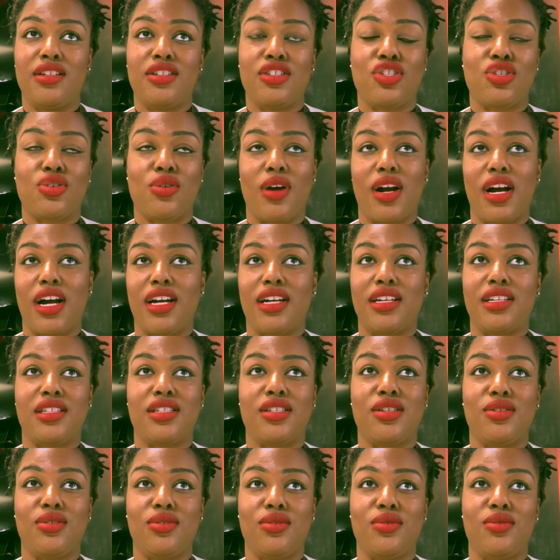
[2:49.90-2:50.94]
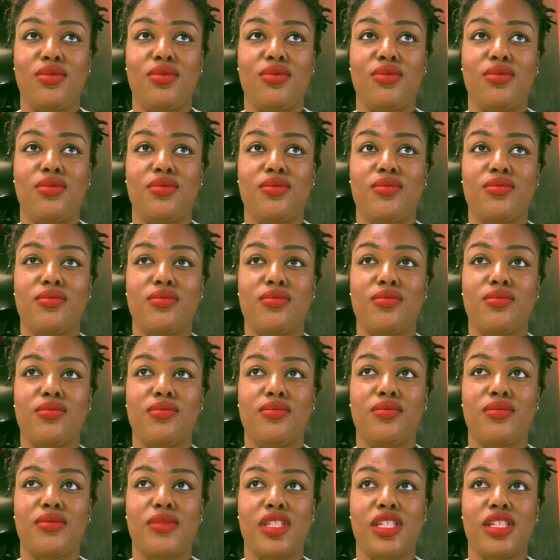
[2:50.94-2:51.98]
trying to,
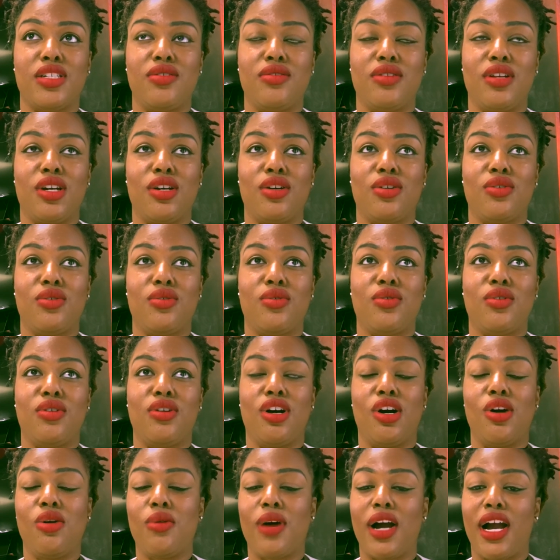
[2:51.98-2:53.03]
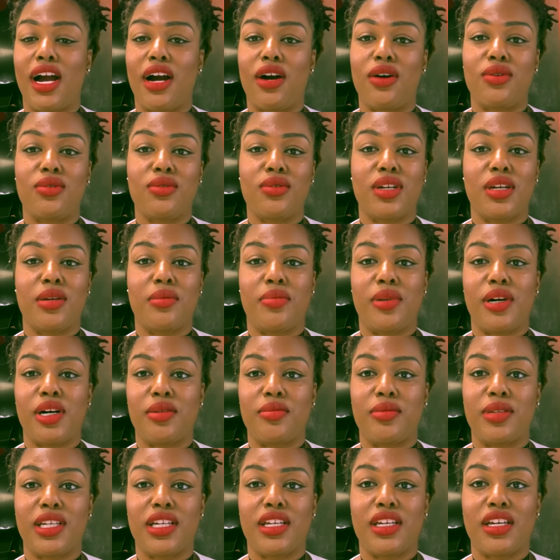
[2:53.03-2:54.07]
you know, go out in
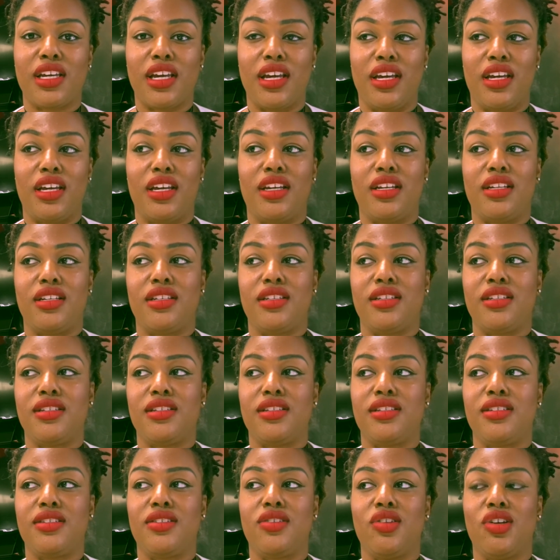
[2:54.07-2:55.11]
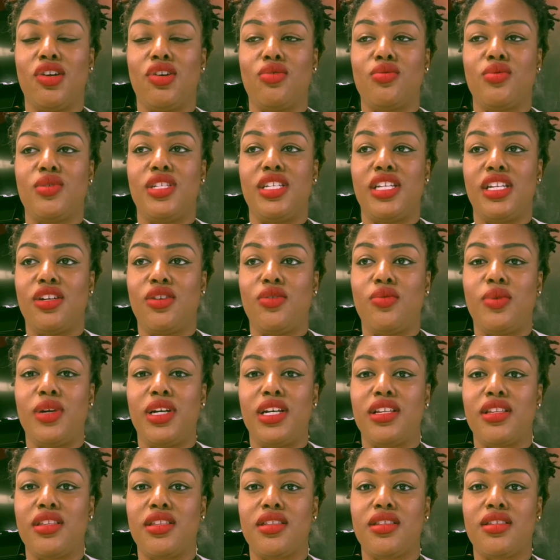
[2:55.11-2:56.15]
public and, you know, deal
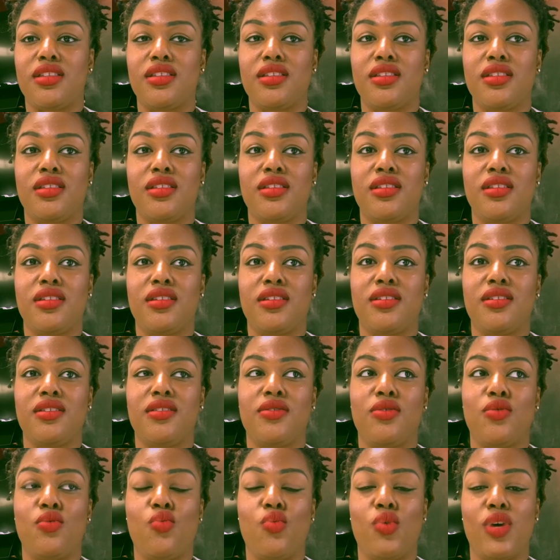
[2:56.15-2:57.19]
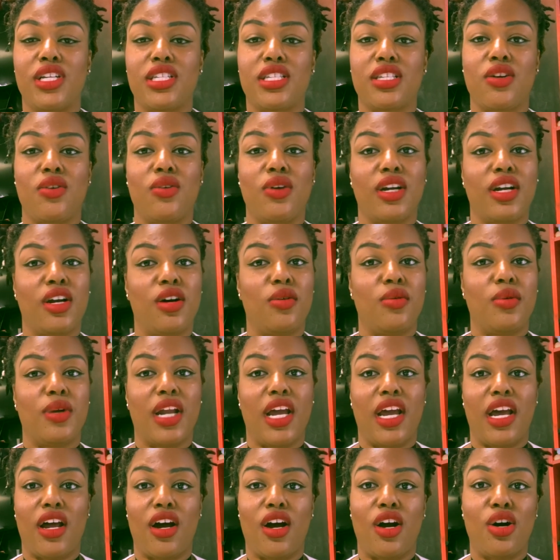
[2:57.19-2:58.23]
with what's going on
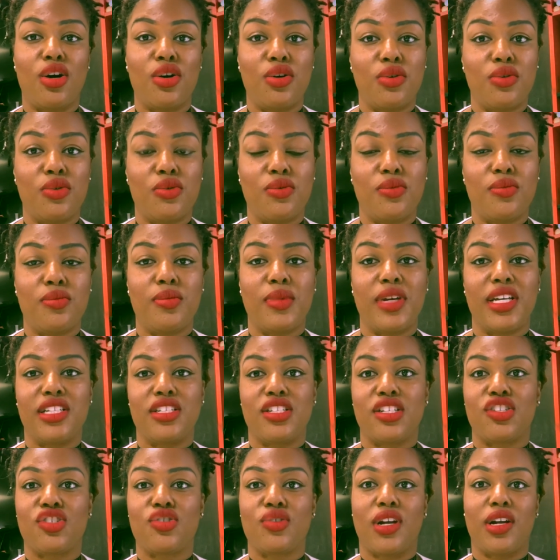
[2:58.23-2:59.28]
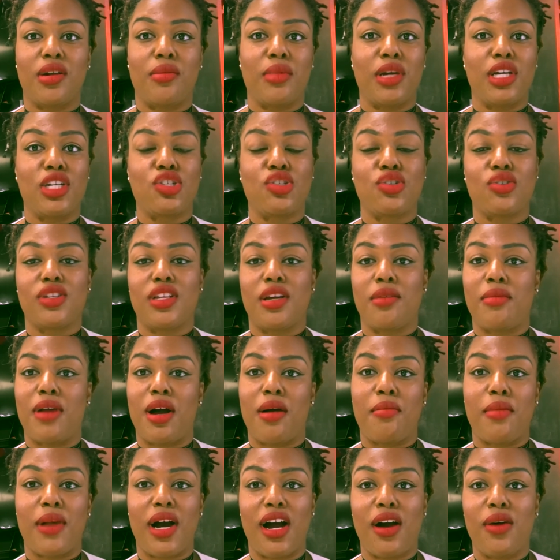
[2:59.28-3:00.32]
at home, and just trying to make sure that my
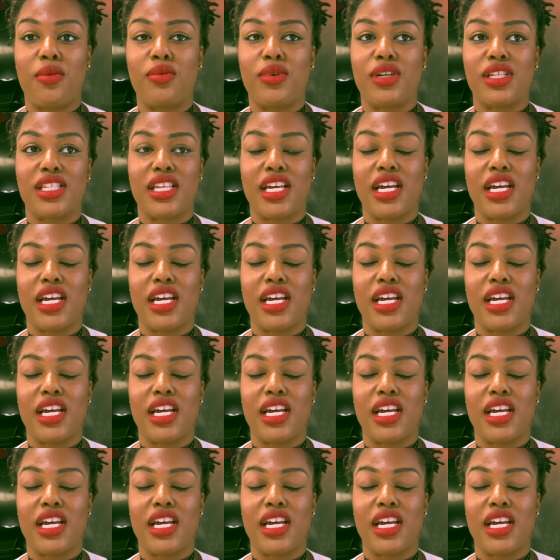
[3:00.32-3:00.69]
mom was